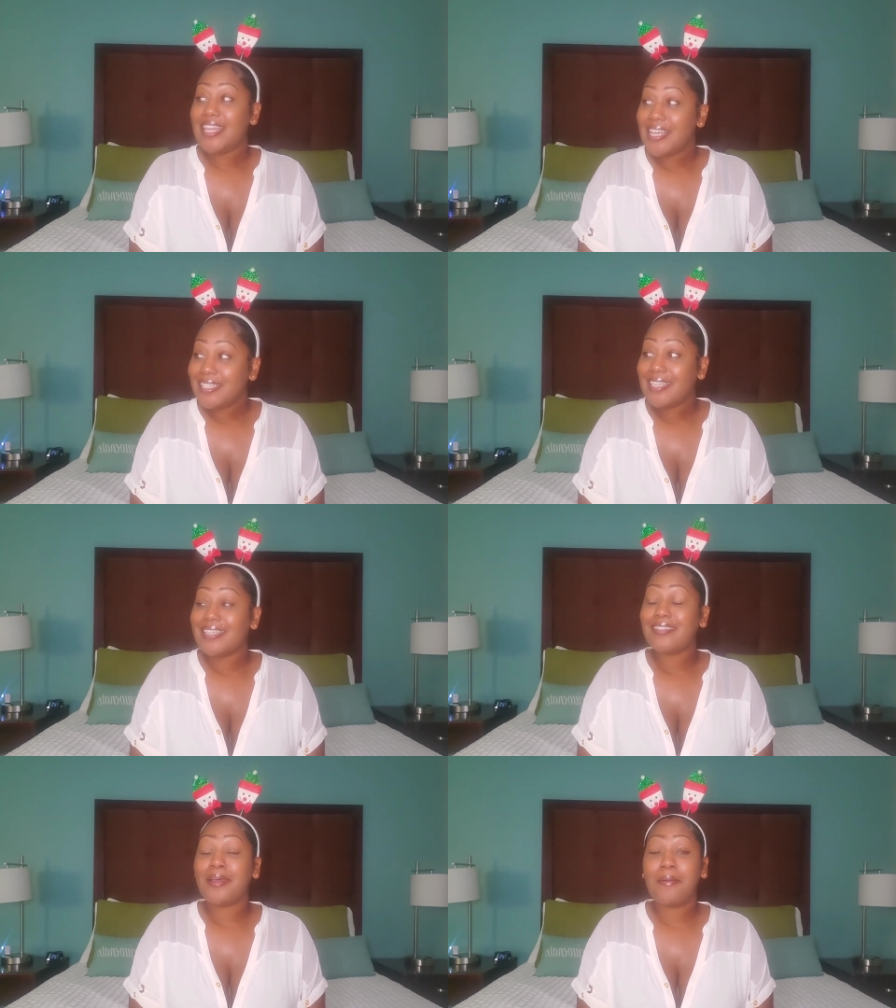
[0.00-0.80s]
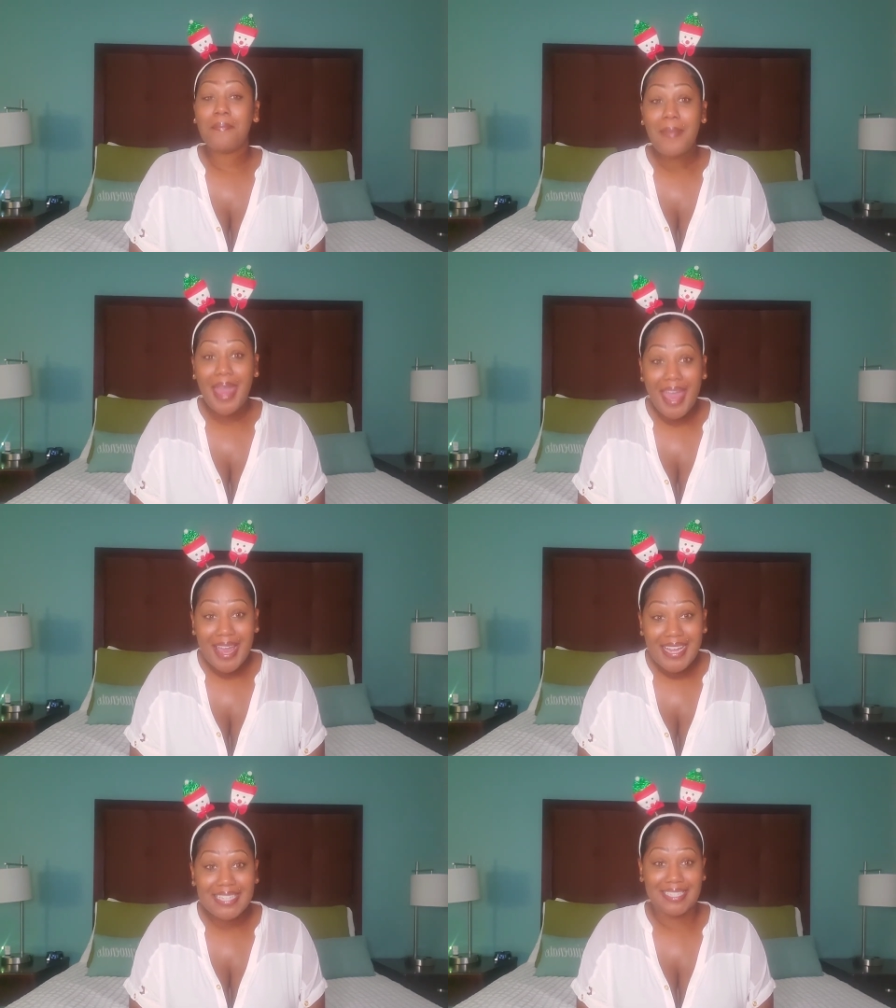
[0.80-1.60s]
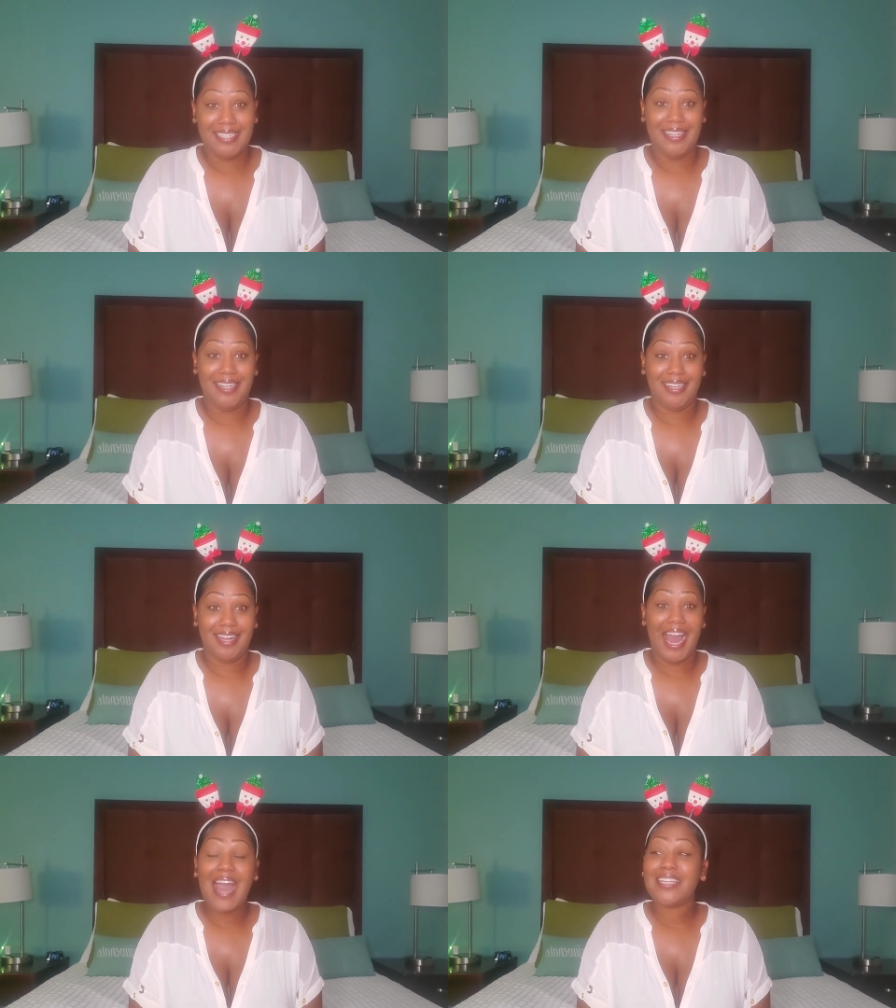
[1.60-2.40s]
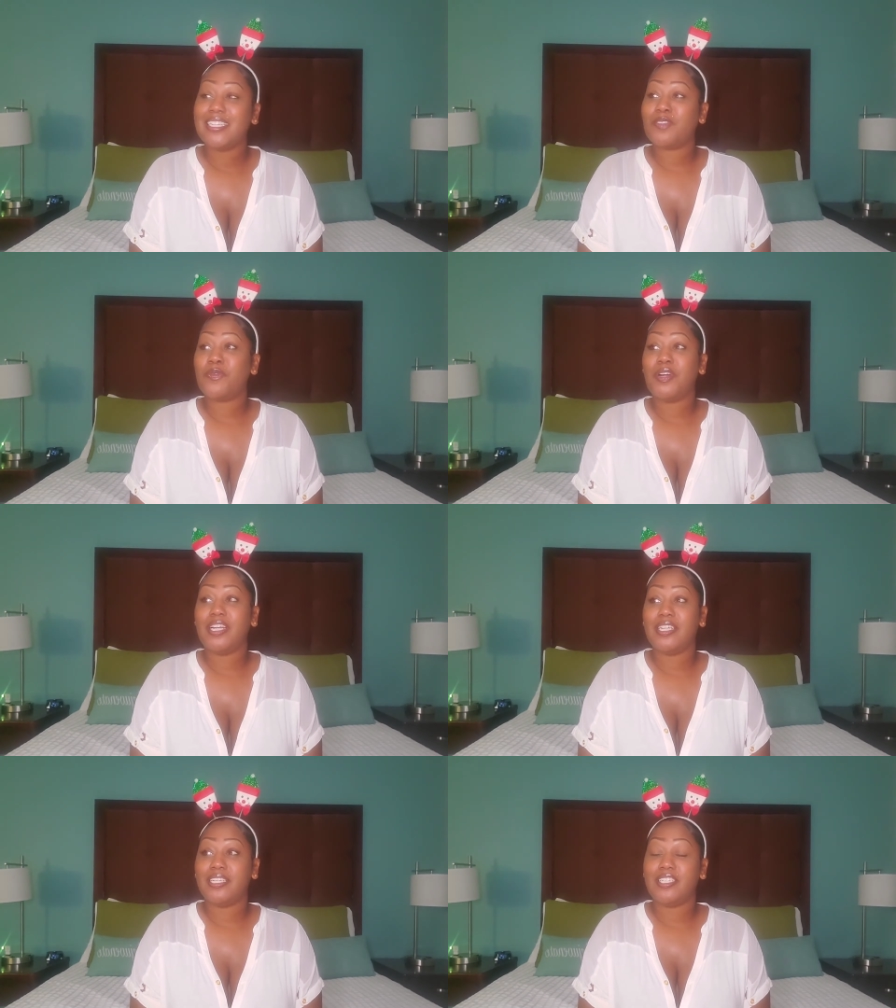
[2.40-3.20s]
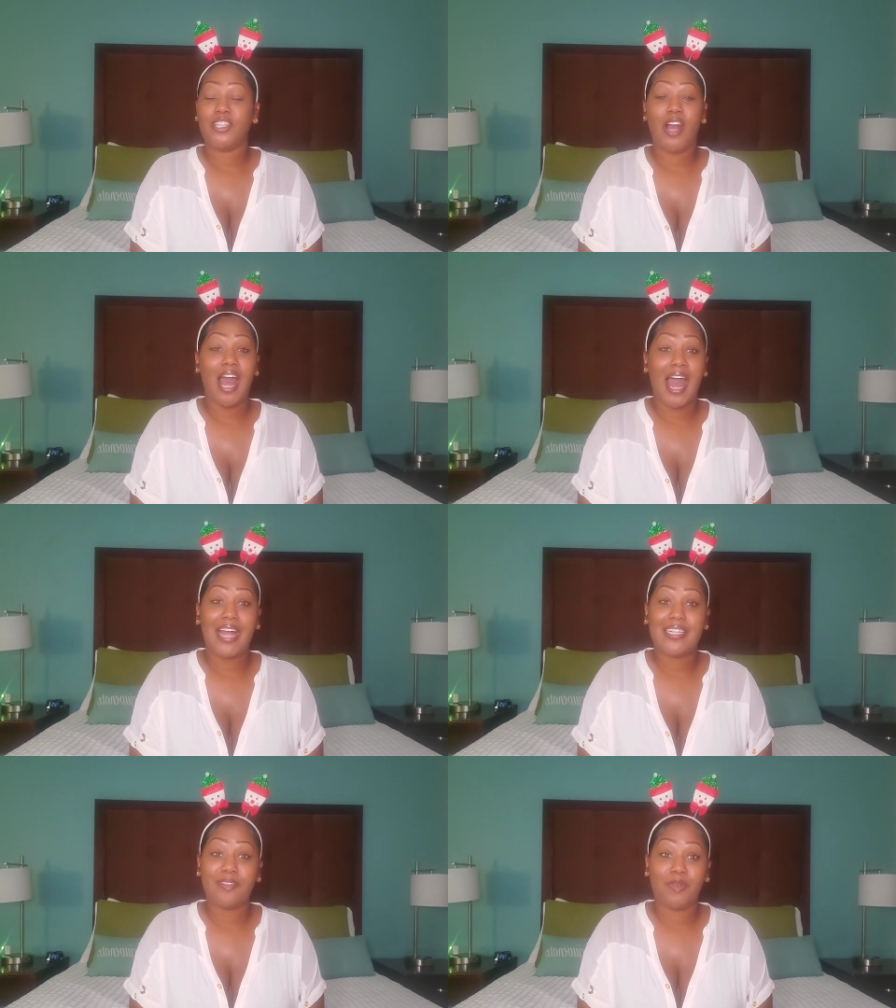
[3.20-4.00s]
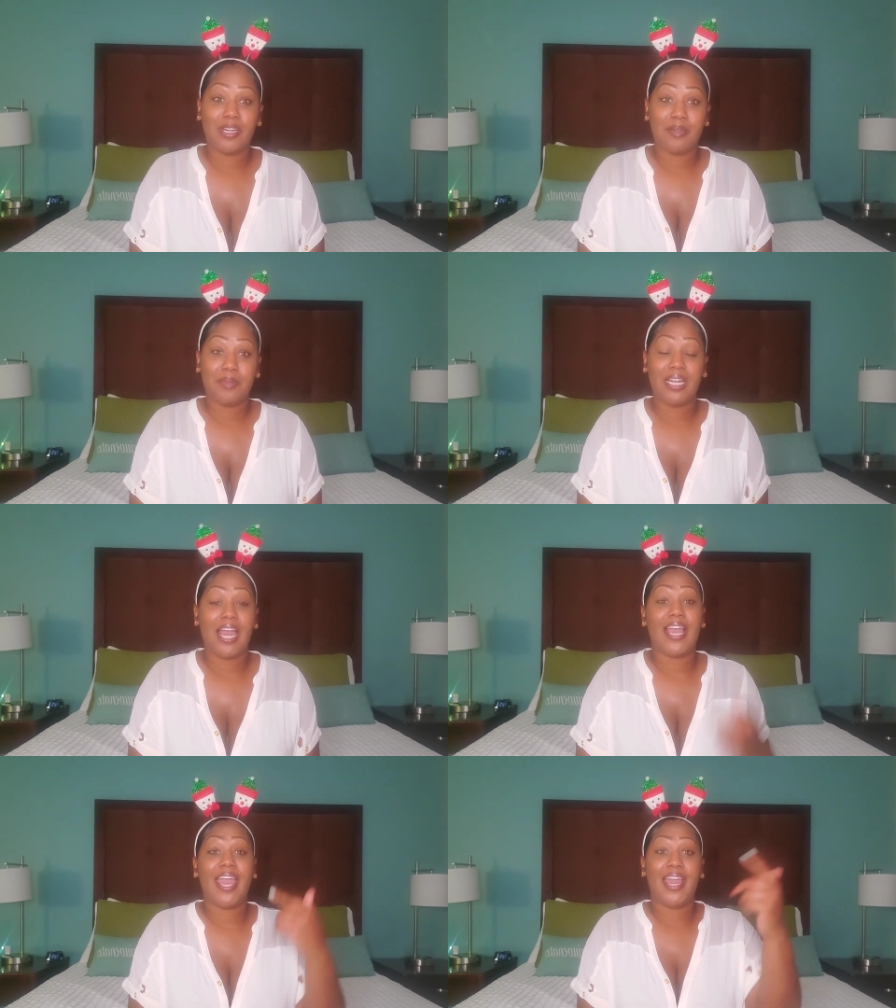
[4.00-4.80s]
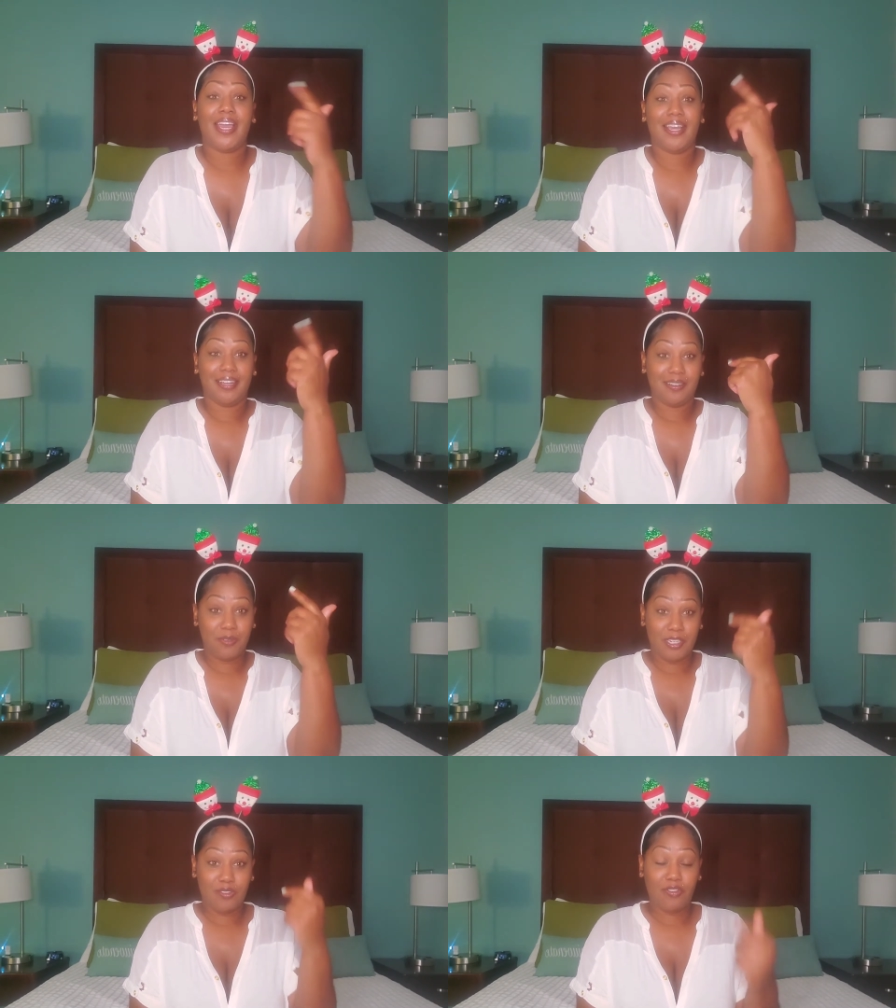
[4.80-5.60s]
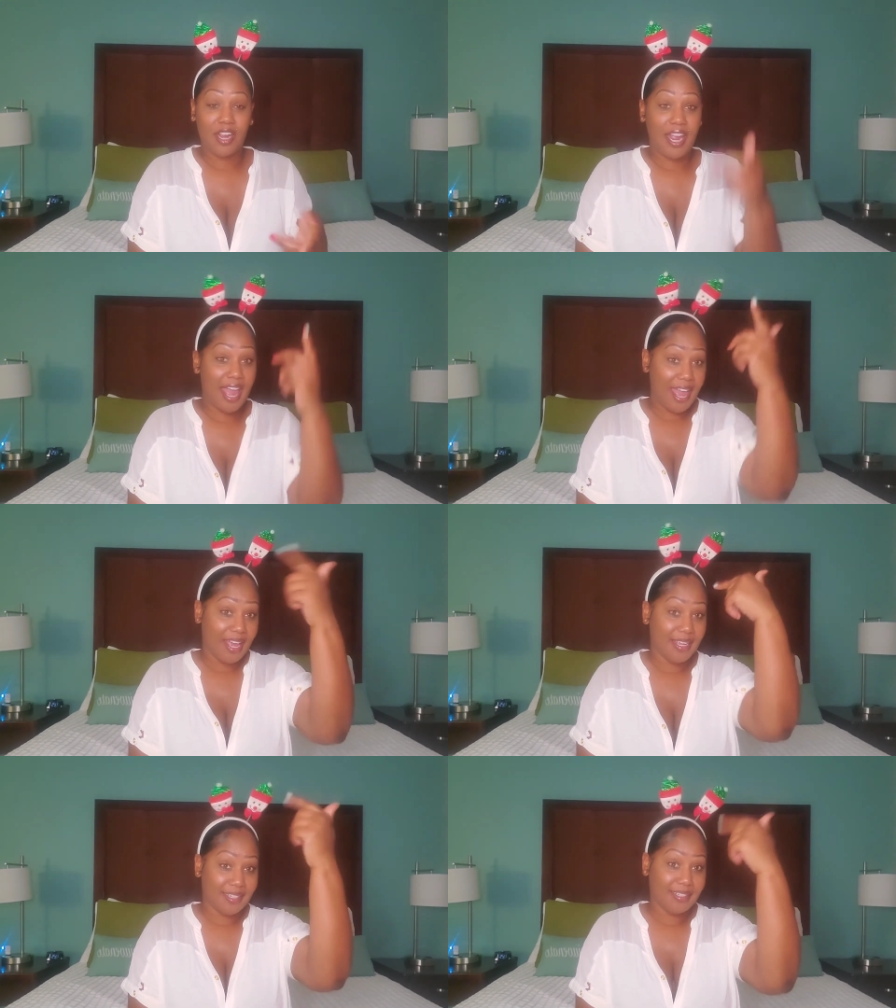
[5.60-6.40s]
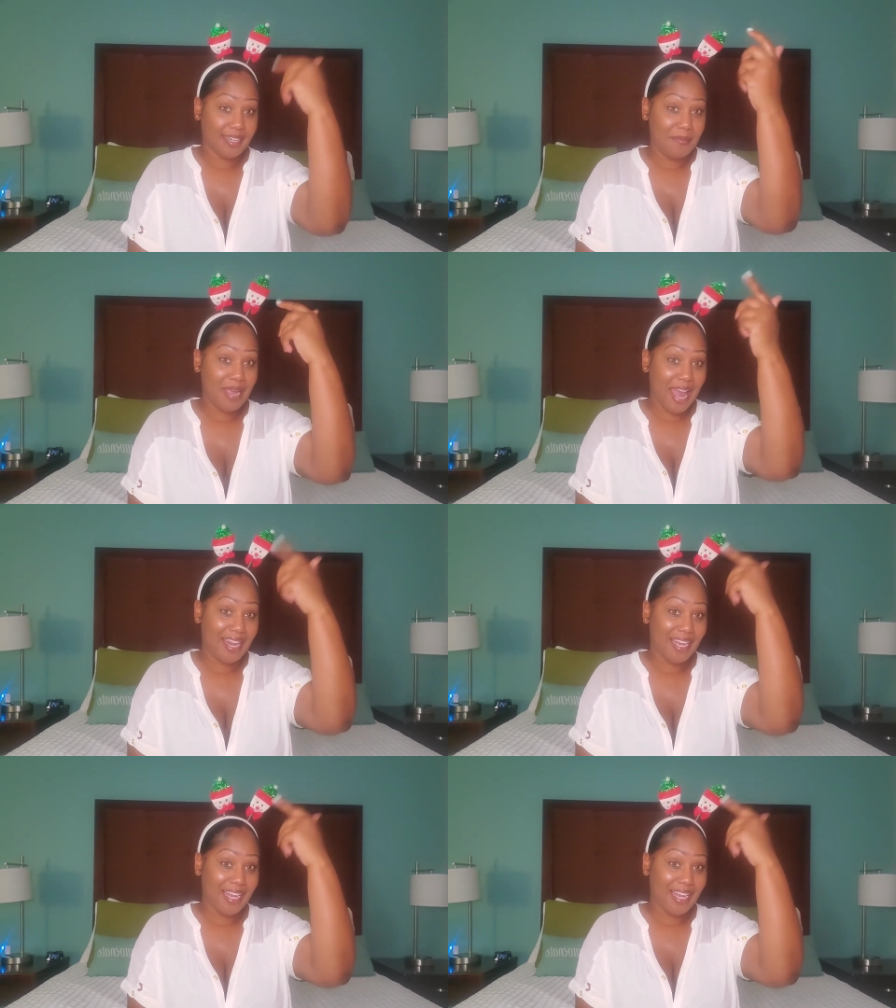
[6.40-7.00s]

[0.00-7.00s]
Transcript: This is amazing. I just wanted to talk. I wanted to be like, hey, with his friend, hey, let me holler